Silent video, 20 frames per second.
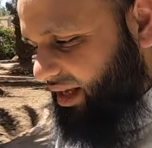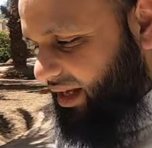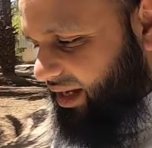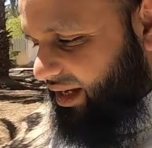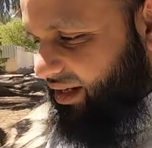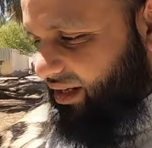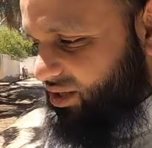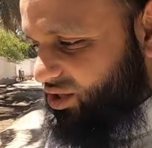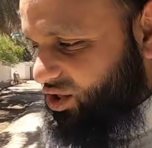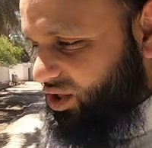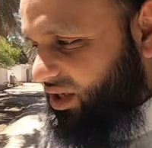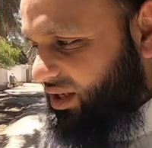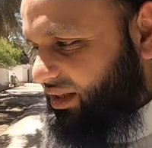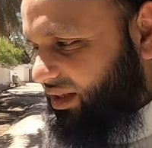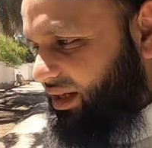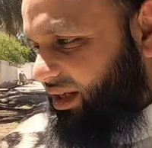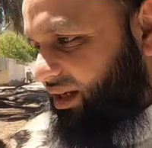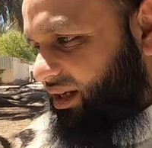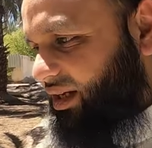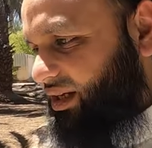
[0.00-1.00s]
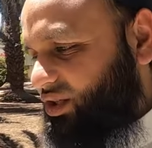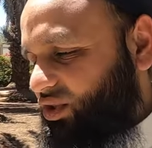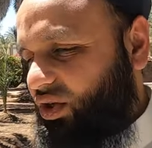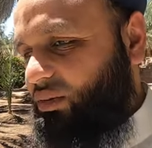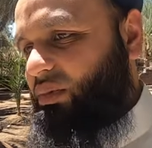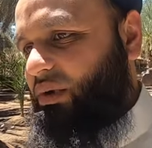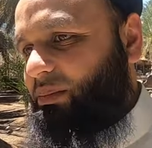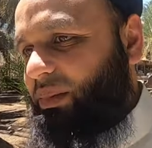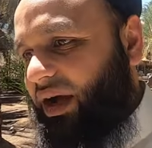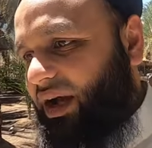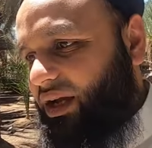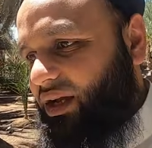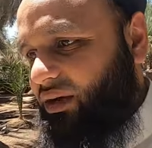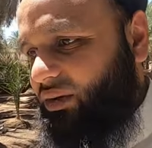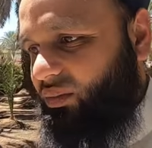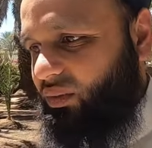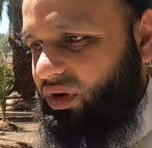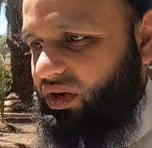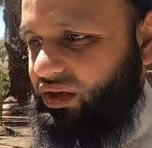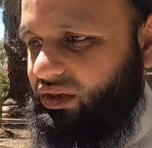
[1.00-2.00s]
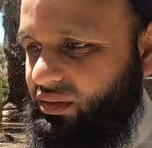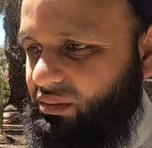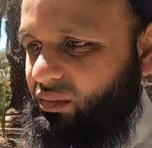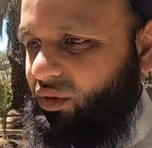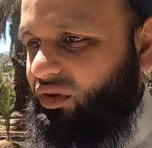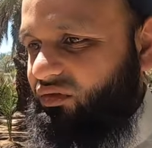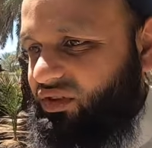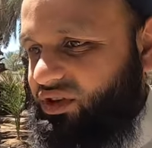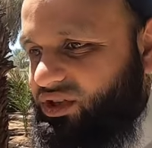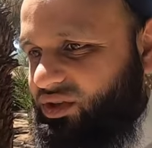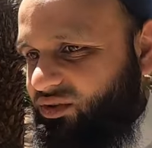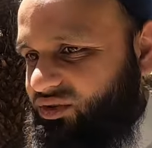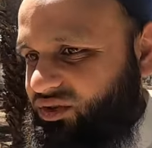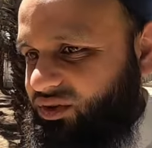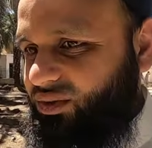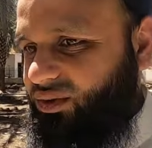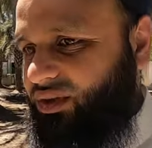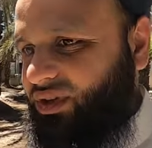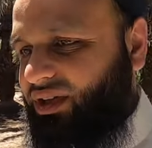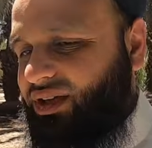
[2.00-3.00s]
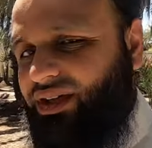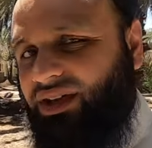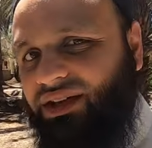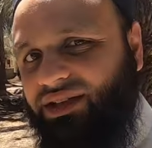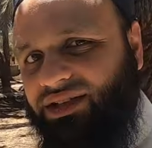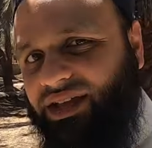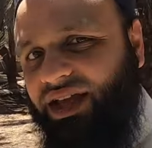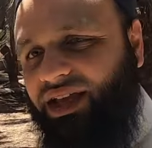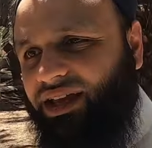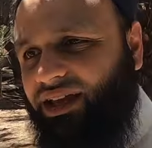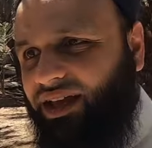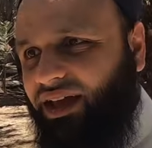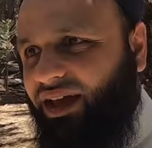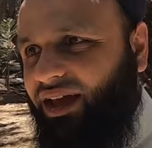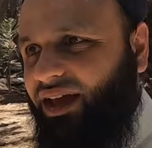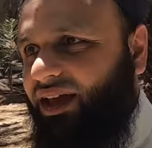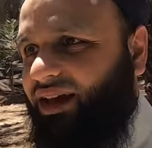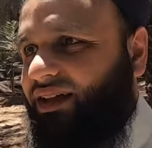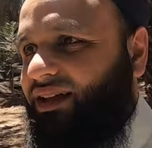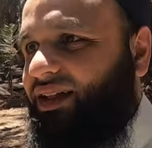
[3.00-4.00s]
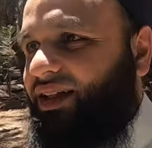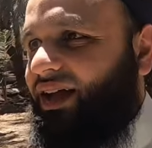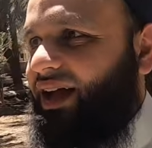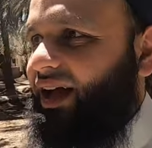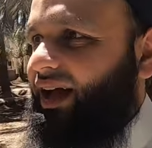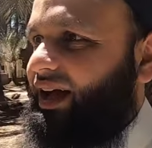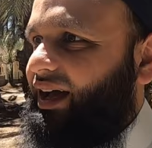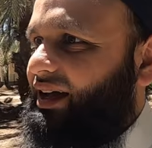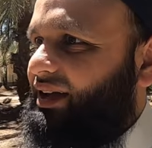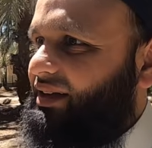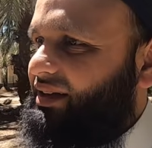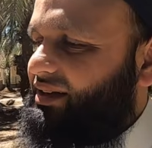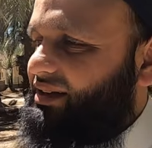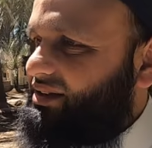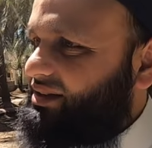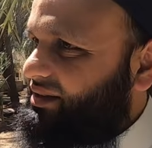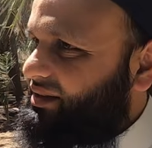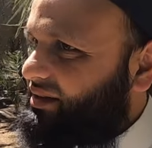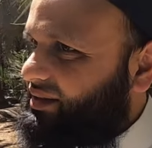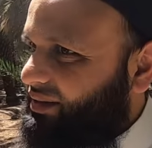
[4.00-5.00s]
and inshallah I should be back with more videos soon take care and